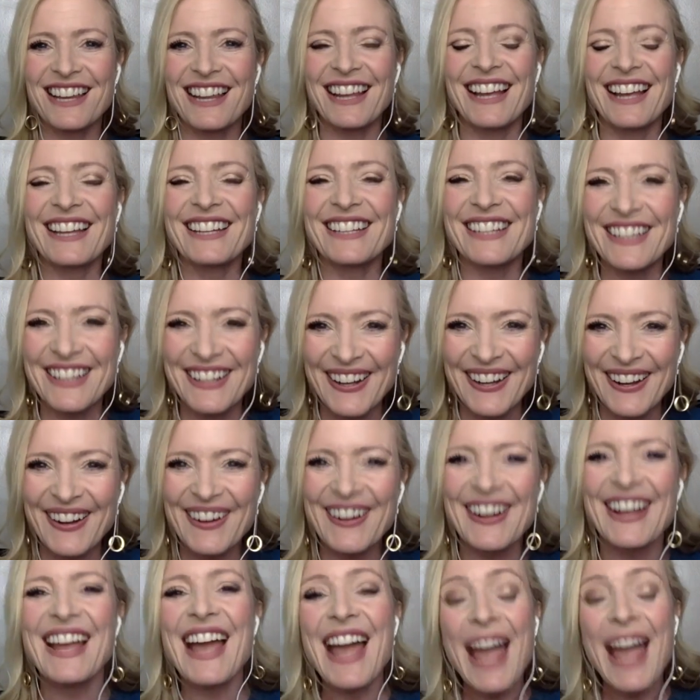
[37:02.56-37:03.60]

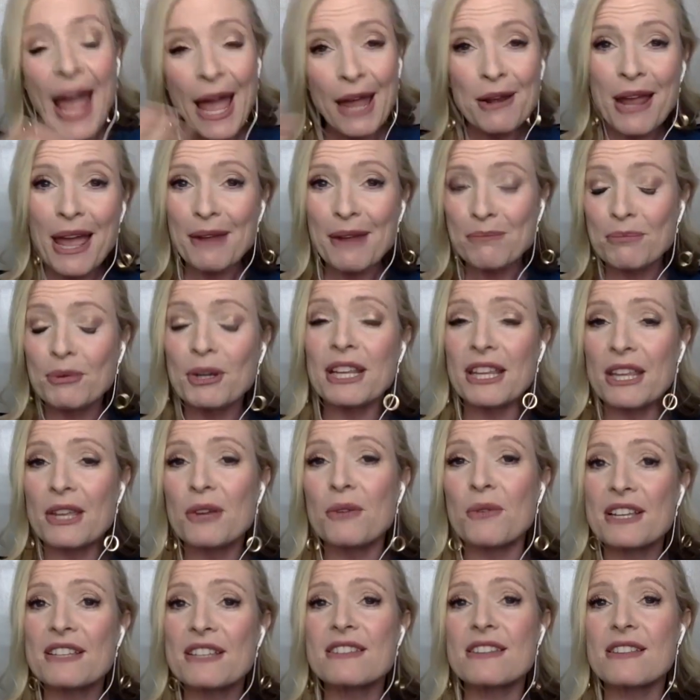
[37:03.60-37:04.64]
and bring you
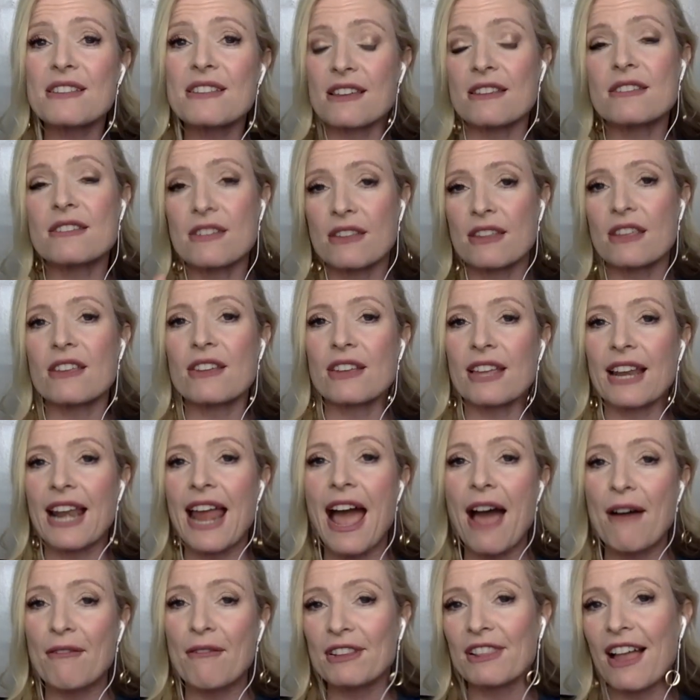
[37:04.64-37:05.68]
into this so that you can
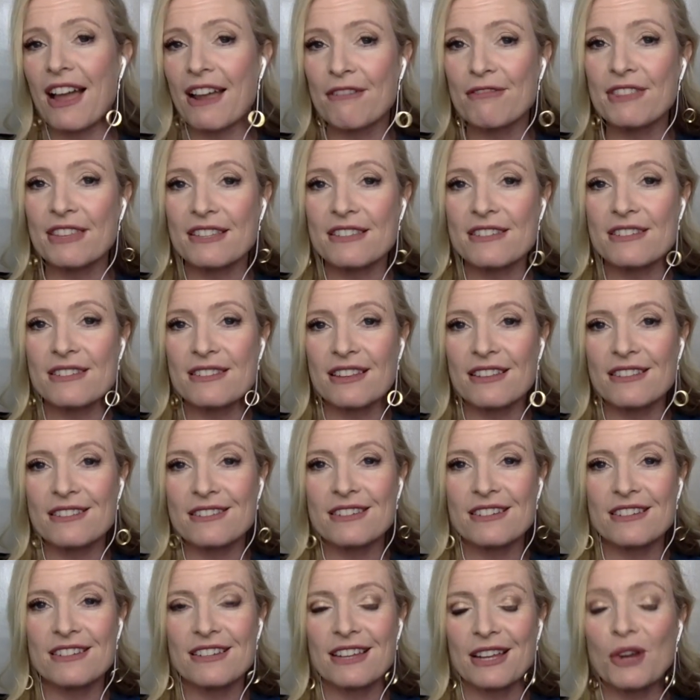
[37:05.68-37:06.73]
have a life that's
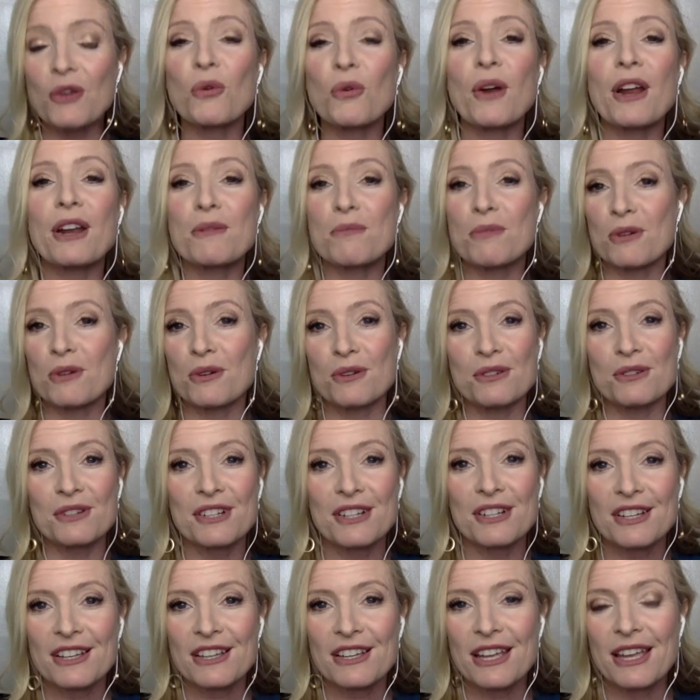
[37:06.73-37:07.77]
incredible
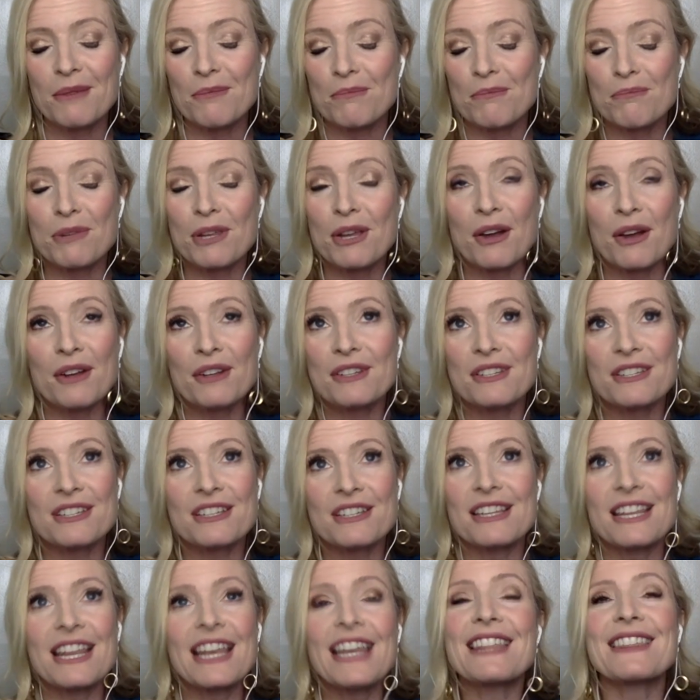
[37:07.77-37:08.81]
and beyond
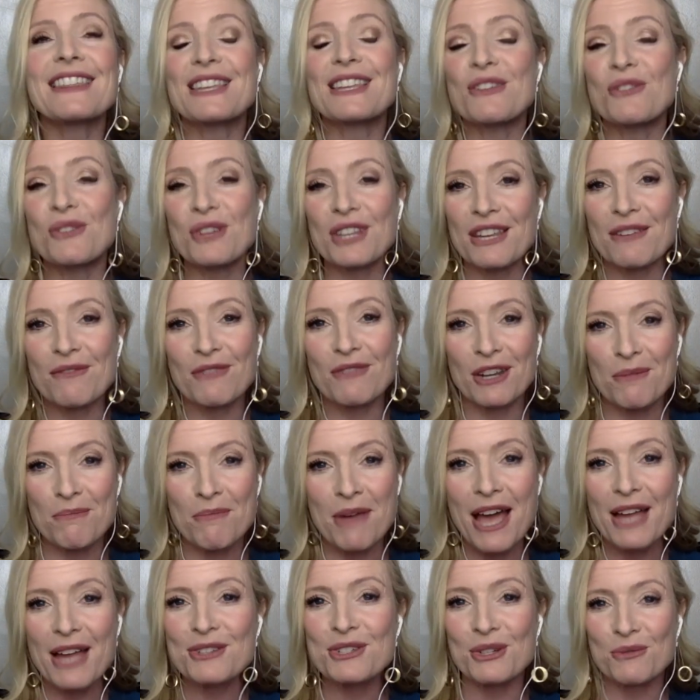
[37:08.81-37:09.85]
anything you could even
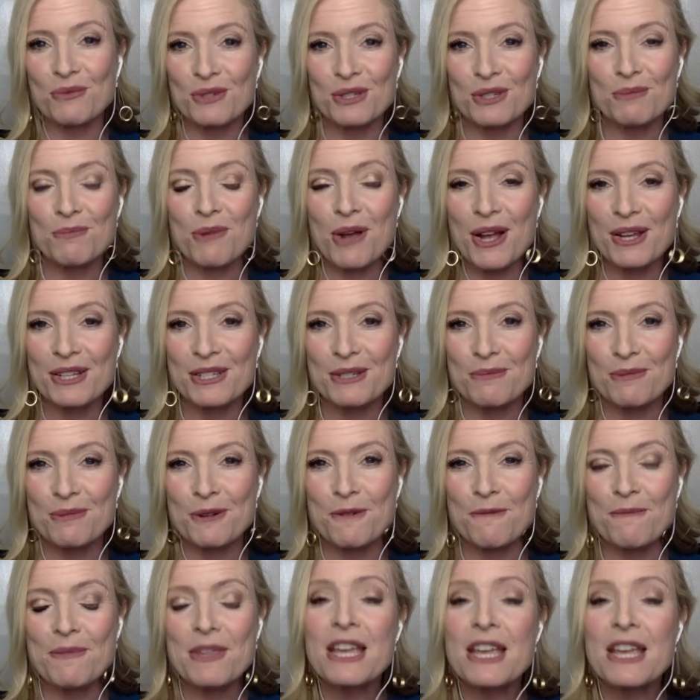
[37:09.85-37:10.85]
imagine was possible.